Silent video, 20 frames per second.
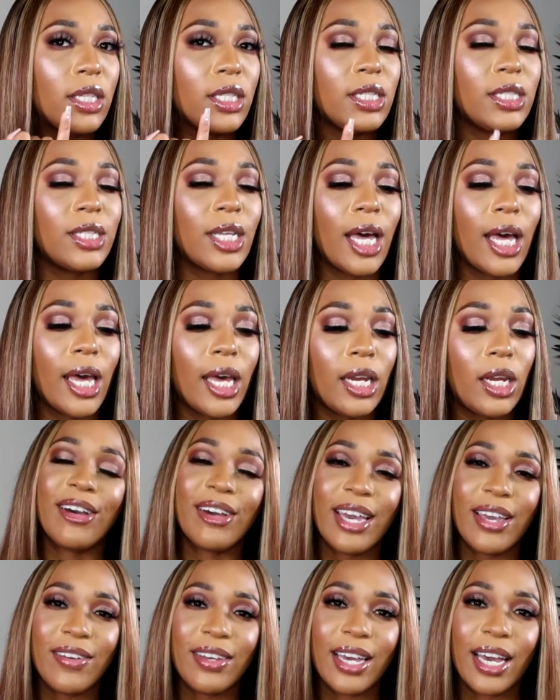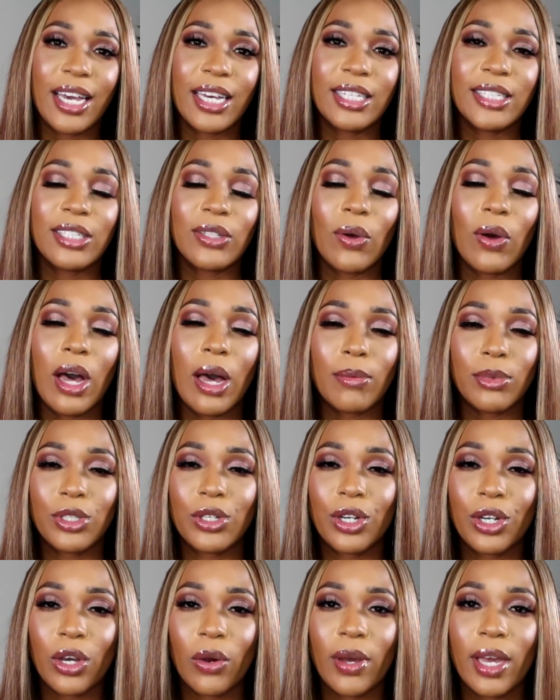this side. Okay, you guys, so I'm
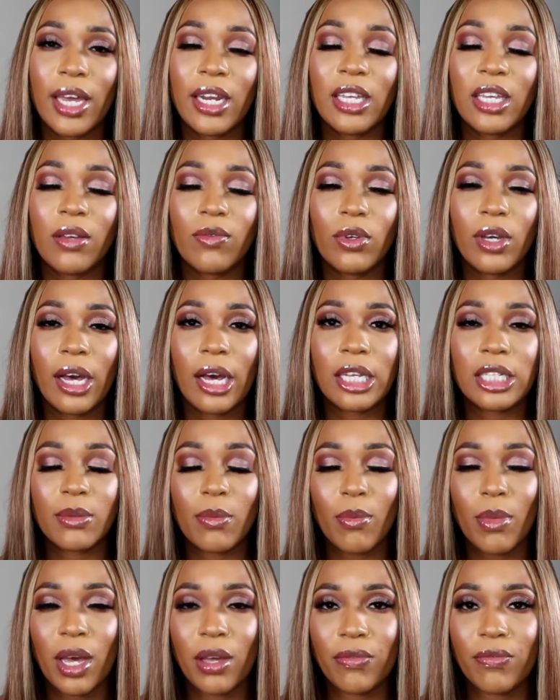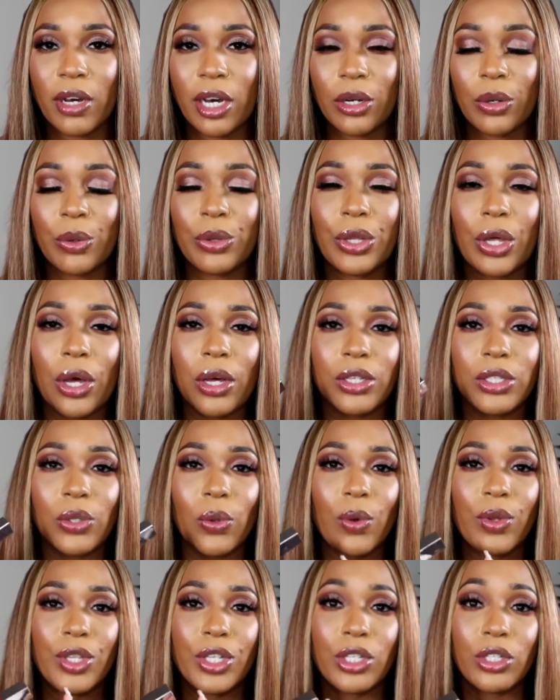just gonna go ahead and give you guys my final thoughts
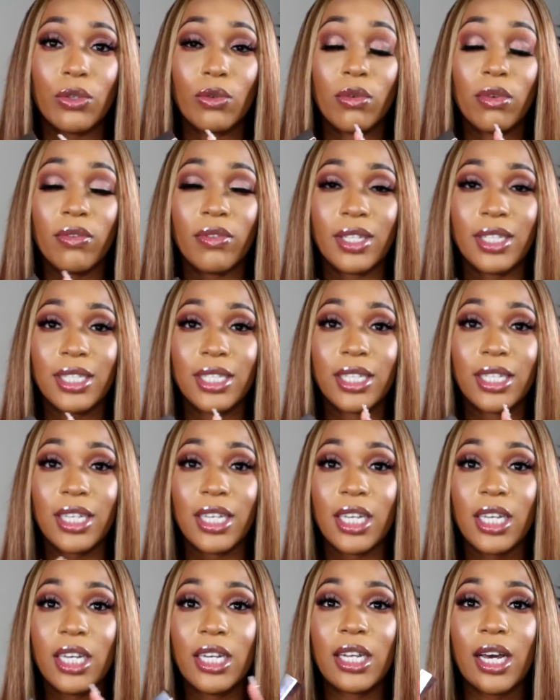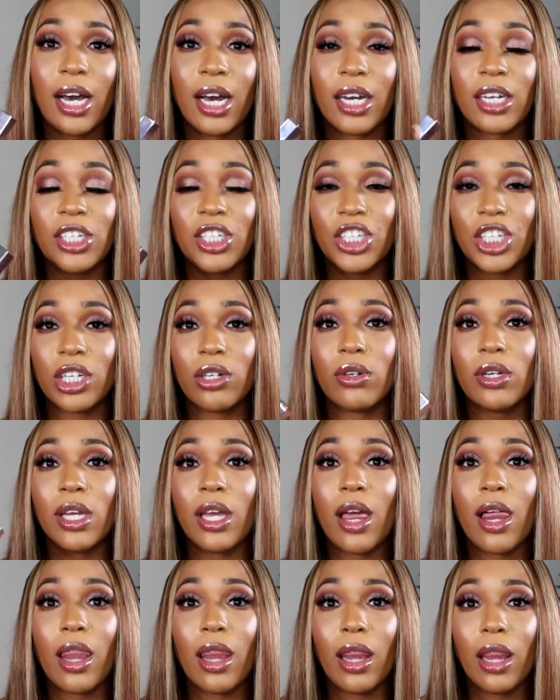on this new Fenty Heat Hot
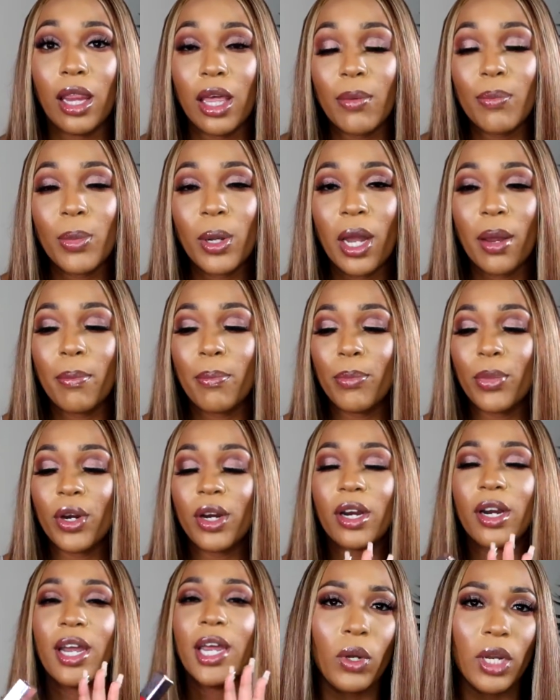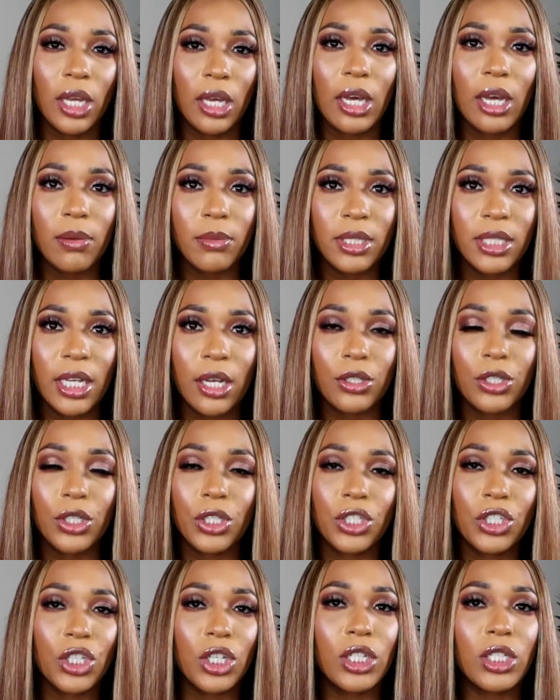Cherry Lip Plumper. When it comes down
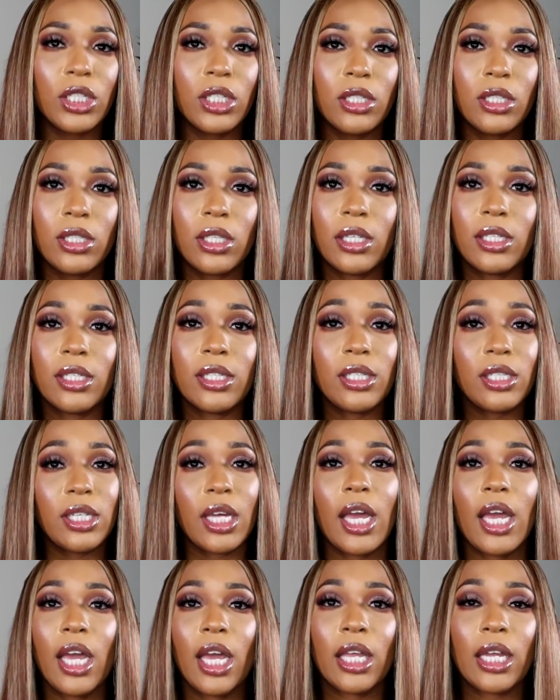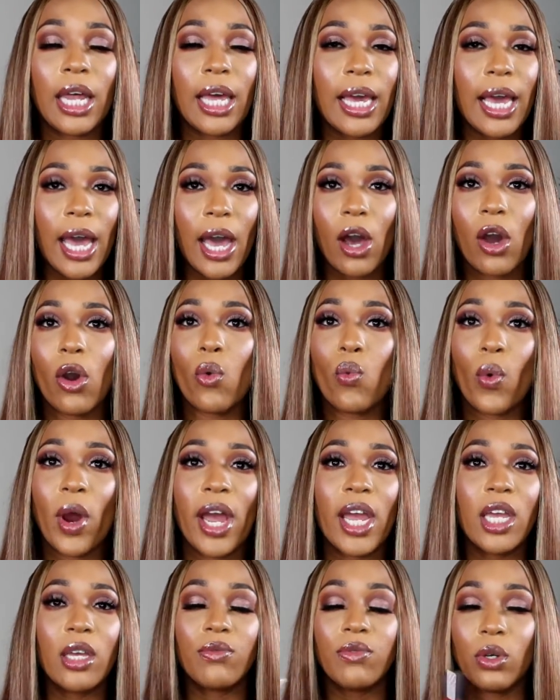to just saying like
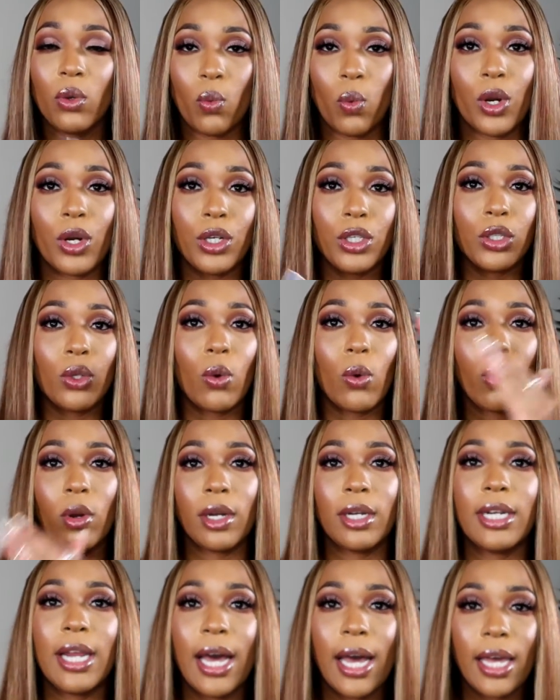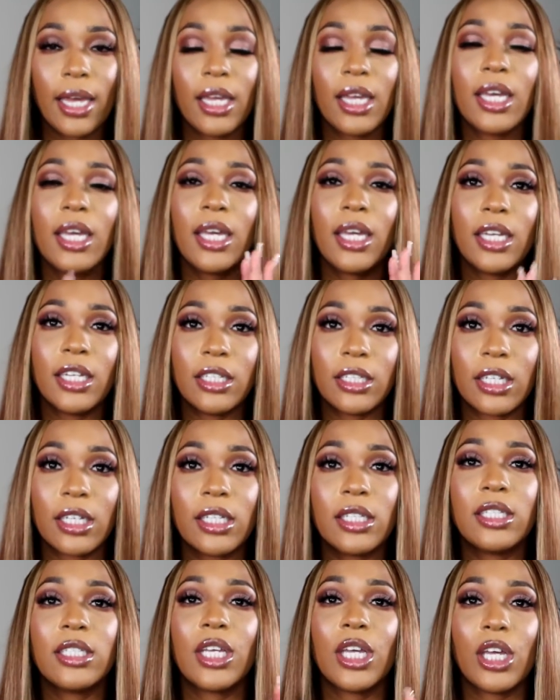outright if it works or not, it
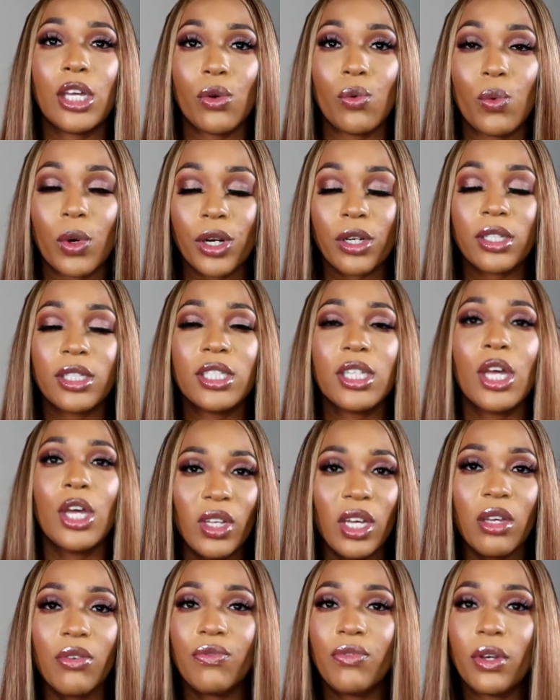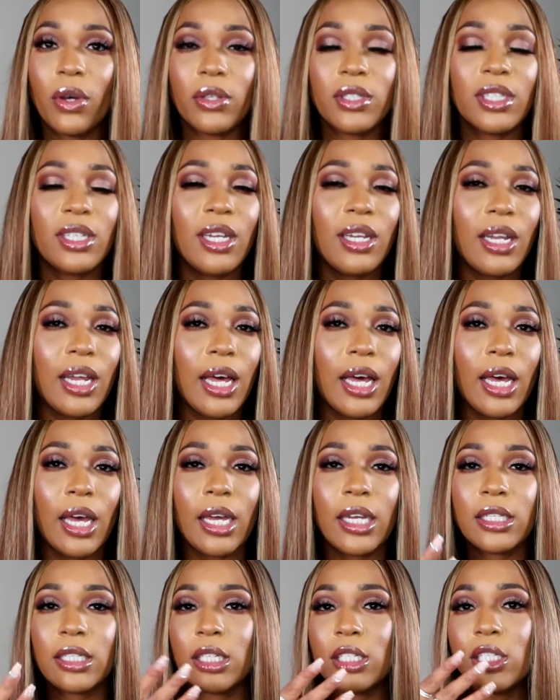does. It works. It fills in the
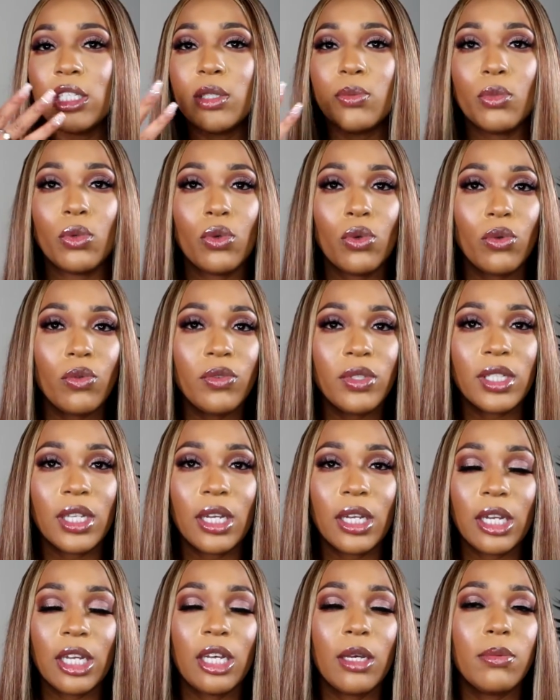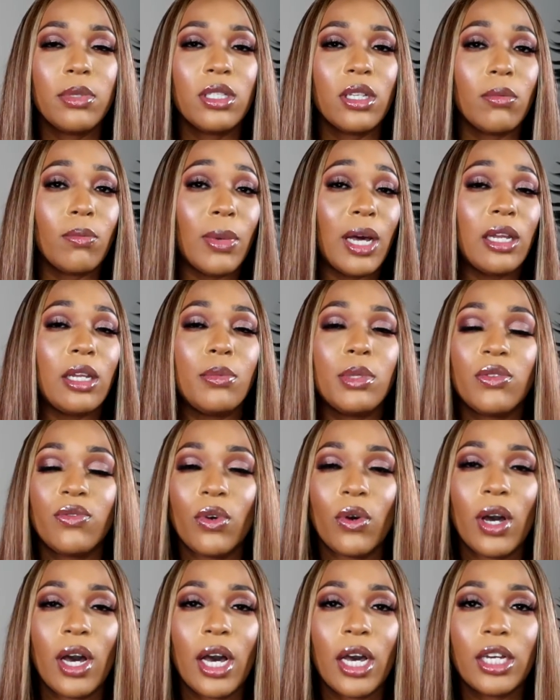lines. It smooths the lips. So my lips
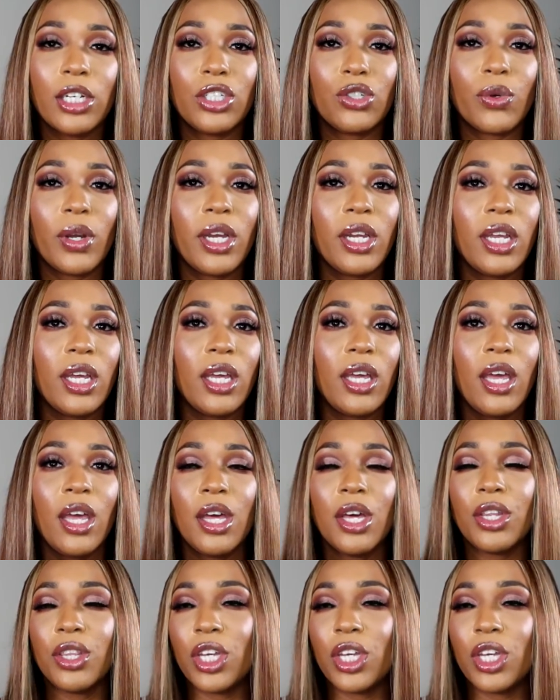feel hydrated.